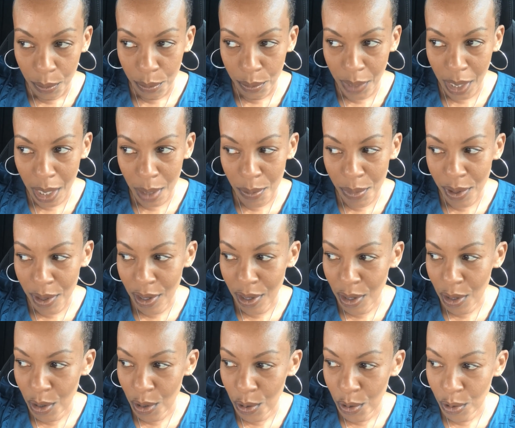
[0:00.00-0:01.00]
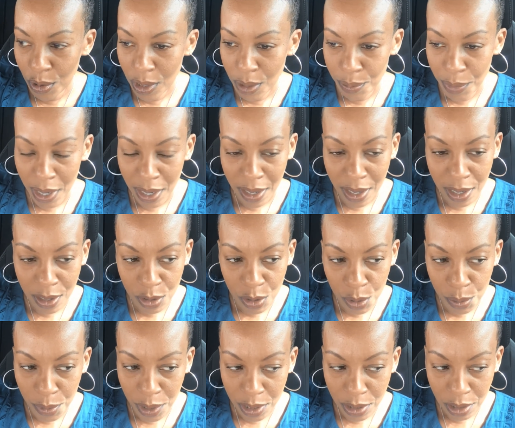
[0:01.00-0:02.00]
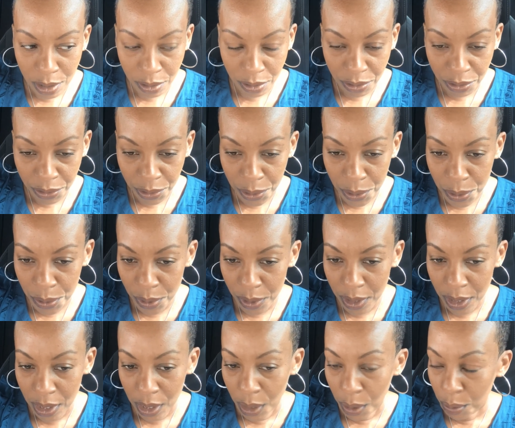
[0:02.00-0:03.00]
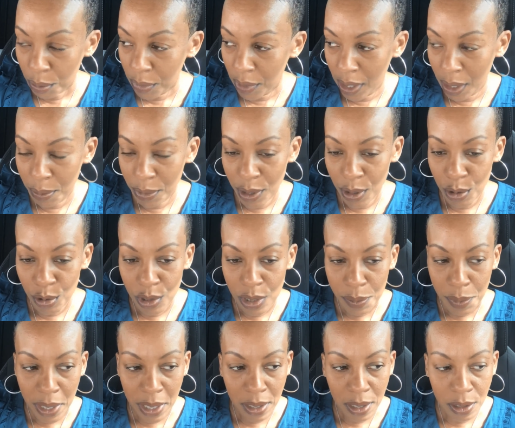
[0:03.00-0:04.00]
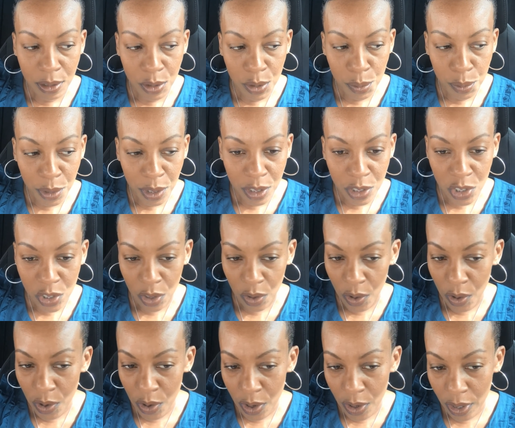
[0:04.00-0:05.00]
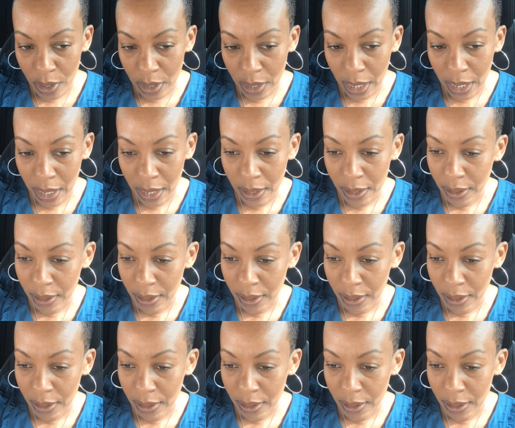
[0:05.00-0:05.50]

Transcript: maybe you spending too much on food, maybe you spending too much on